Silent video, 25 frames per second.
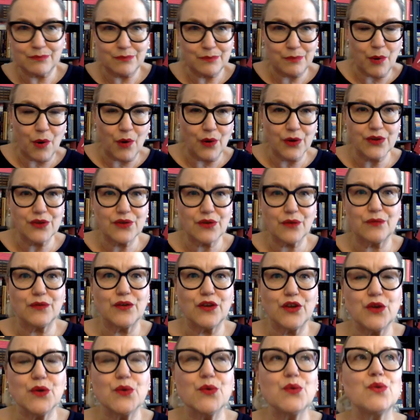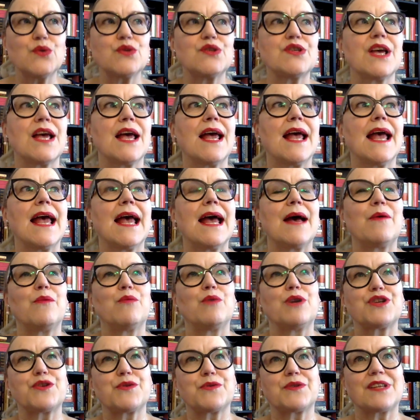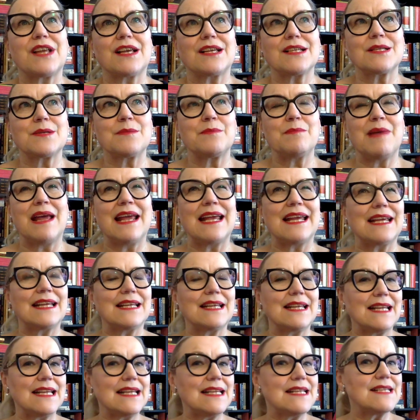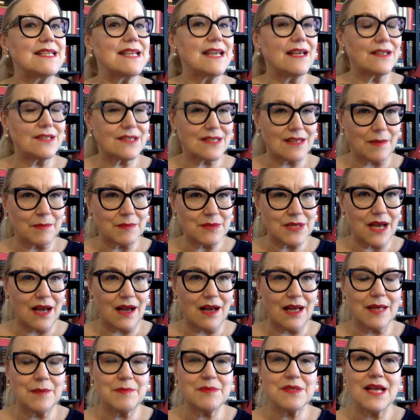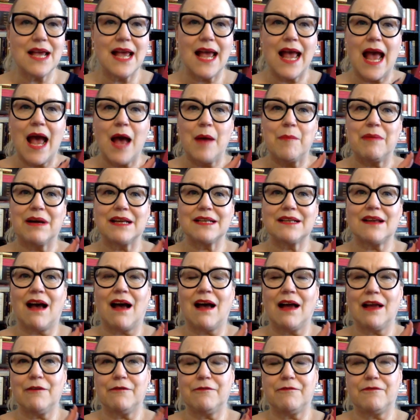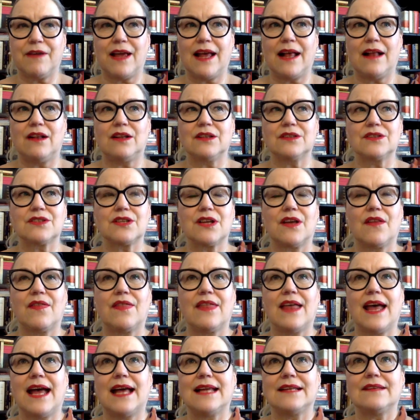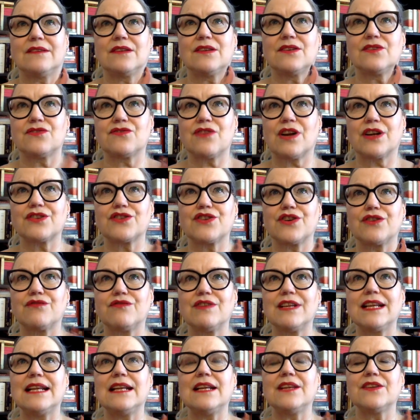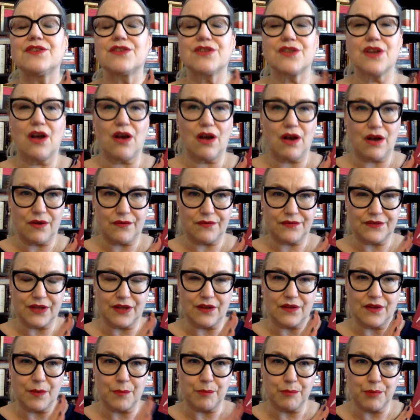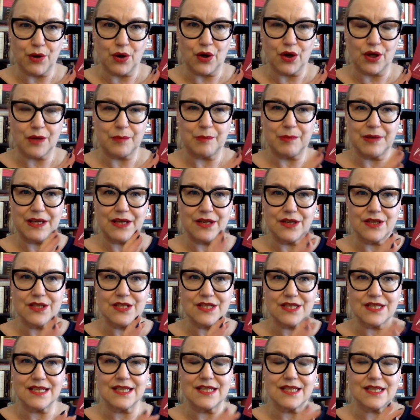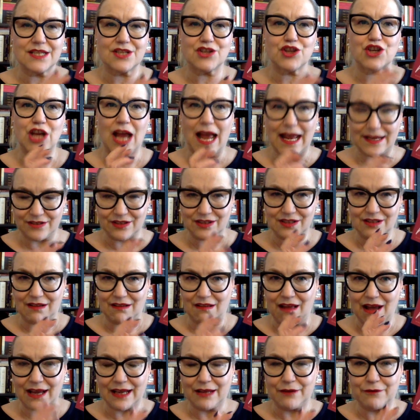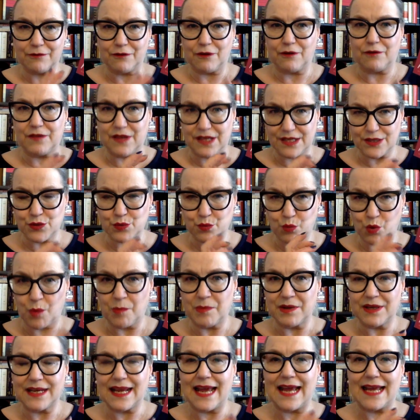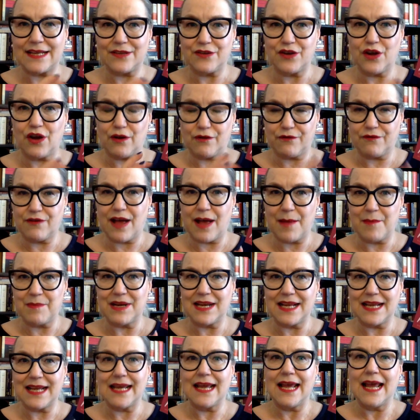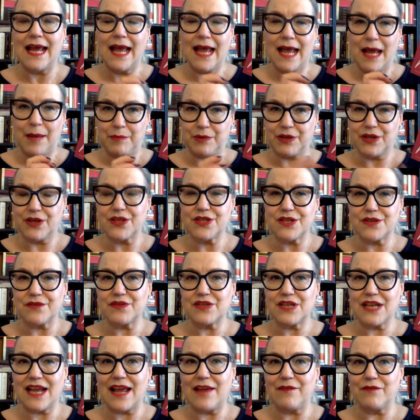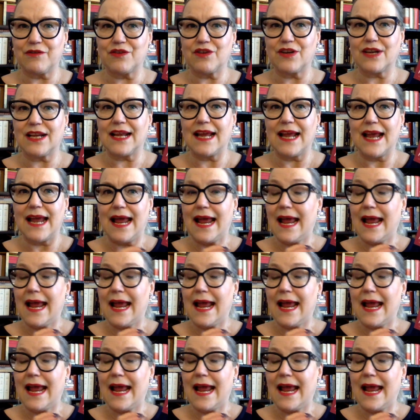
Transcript: points of views, which doesn't make it easier sometimes. But I felt that the structure really served the book because this shattered life of this woman and her family because of slavery.